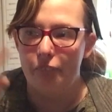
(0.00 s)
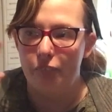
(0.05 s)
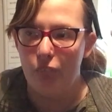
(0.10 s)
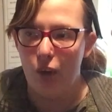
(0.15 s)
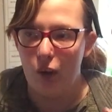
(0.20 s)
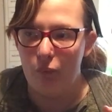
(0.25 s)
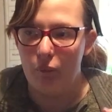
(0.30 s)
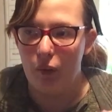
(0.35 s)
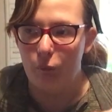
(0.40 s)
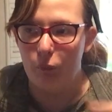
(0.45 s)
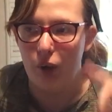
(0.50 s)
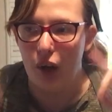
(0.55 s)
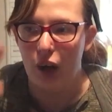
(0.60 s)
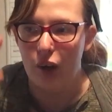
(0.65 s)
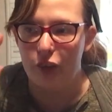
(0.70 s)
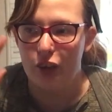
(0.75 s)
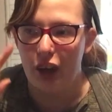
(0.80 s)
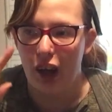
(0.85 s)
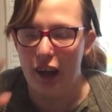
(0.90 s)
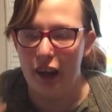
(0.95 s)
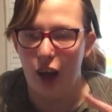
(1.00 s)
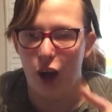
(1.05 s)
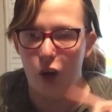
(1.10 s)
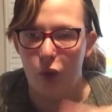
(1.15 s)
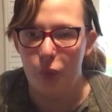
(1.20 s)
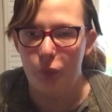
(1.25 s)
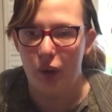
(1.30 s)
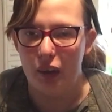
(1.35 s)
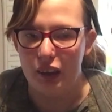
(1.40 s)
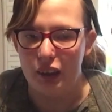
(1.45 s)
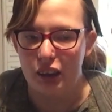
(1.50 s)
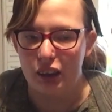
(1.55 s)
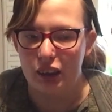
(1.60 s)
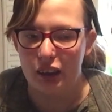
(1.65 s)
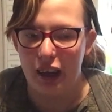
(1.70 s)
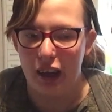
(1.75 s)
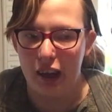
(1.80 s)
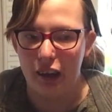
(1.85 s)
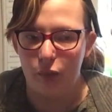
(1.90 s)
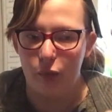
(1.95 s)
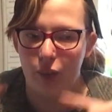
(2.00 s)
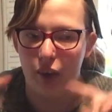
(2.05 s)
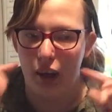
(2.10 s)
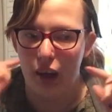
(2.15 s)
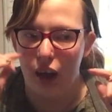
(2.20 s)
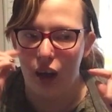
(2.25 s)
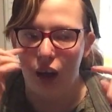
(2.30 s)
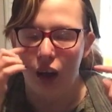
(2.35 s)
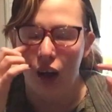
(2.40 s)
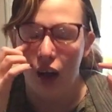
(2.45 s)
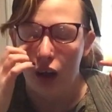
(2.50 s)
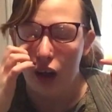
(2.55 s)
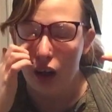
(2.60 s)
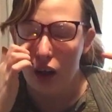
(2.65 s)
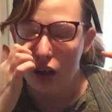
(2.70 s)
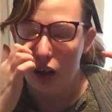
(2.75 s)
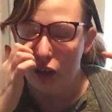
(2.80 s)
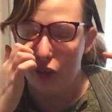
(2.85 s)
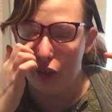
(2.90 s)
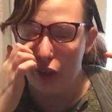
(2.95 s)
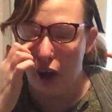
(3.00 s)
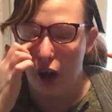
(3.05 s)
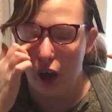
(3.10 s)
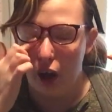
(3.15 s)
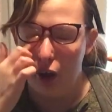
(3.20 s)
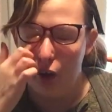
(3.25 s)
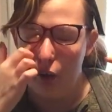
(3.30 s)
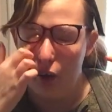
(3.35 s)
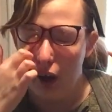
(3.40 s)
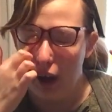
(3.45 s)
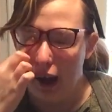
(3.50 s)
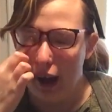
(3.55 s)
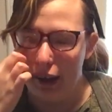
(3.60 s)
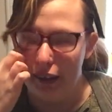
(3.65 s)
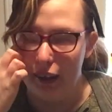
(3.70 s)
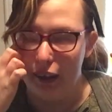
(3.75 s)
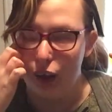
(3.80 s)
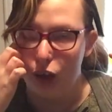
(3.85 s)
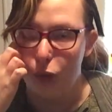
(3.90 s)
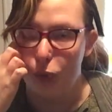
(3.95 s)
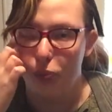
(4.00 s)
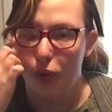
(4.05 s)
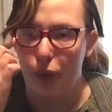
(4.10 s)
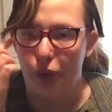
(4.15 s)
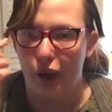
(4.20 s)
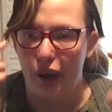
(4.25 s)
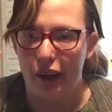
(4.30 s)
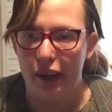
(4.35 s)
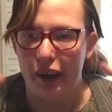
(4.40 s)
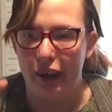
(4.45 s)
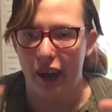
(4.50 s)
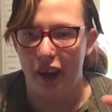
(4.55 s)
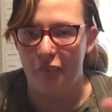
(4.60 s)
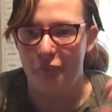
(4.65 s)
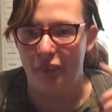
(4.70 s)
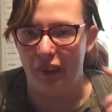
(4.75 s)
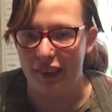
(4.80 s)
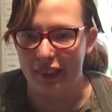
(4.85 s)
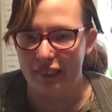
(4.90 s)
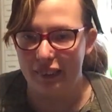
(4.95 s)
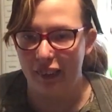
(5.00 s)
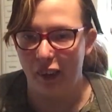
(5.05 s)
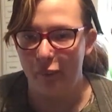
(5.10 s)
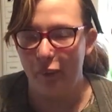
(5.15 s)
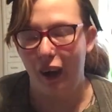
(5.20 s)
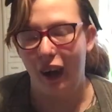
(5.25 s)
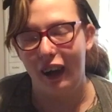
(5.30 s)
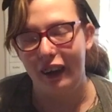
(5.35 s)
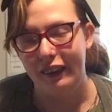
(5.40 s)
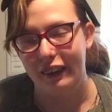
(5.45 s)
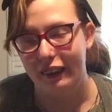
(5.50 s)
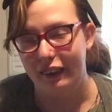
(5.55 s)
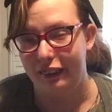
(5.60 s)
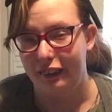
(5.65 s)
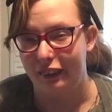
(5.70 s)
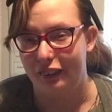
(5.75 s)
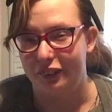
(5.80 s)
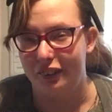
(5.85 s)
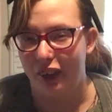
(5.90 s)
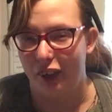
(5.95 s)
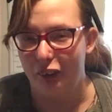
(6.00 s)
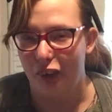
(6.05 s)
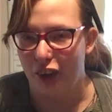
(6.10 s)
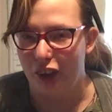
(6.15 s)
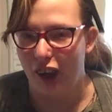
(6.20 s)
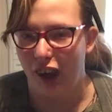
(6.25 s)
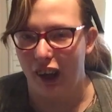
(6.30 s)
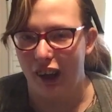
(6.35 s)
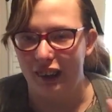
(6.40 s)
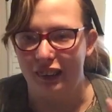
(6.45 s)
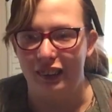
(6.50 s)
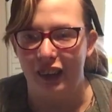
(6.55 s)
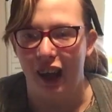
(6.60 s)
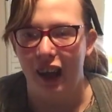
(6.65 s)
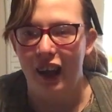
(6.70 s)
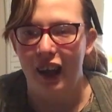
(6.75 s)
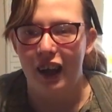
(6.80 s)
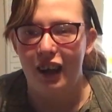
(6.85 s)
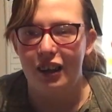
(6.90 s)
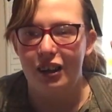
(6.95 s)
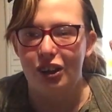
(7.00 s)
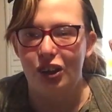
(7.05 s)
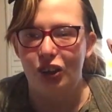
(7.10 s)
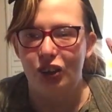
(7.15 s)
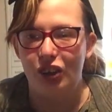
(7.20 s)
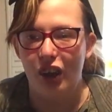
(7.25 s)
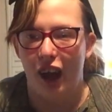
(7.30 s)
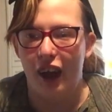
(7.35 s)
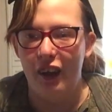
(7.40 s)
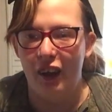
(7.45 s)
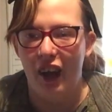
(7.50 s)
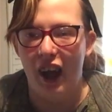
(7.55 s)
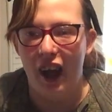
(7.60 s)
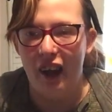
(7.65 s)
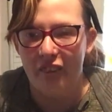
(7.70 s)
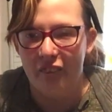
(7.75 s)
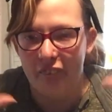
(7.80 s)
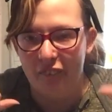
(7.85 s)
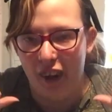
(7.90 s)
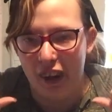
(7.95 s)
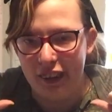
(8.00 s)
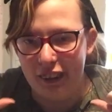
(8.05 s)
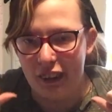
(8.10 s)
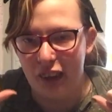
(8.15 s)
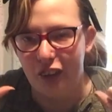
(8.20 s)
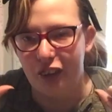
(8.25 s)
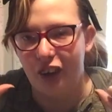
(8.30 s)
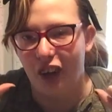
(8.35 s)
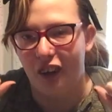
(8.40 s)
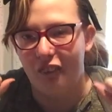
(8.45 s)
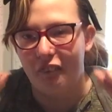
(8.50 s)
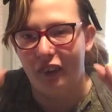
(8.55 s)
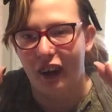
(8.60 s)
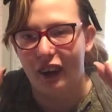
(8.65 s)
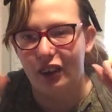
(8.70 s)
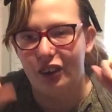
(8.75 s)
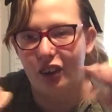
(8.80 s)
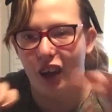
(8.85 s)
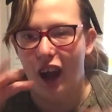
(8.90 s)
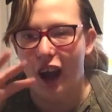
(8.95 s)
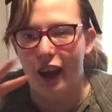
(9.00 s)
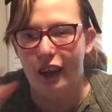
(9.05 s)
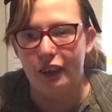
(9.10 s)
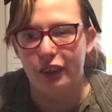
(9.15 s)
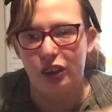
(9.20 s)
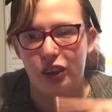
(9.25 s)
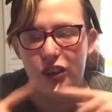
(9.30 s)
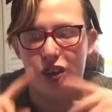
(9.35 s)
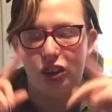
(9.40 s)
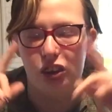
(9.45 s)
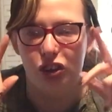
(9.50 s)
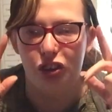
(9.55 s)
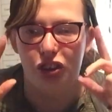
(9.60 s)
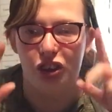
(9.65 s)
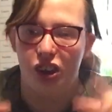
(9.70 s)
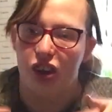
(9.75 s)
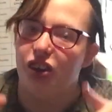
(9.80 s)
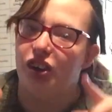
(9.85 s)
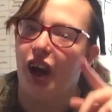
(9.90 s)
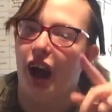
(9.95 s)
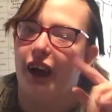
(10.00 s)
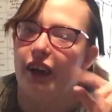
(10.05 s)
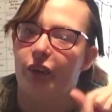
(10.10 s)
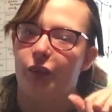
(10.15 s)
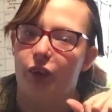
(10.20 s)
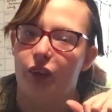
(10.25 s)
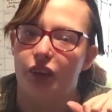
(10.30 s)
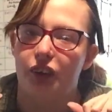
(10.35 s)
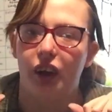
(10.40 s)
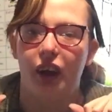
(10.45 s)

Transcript: for my birthday of me and Stevie. So, and it's pretty epic, so I need to show you guys. So thank you so much to Jack for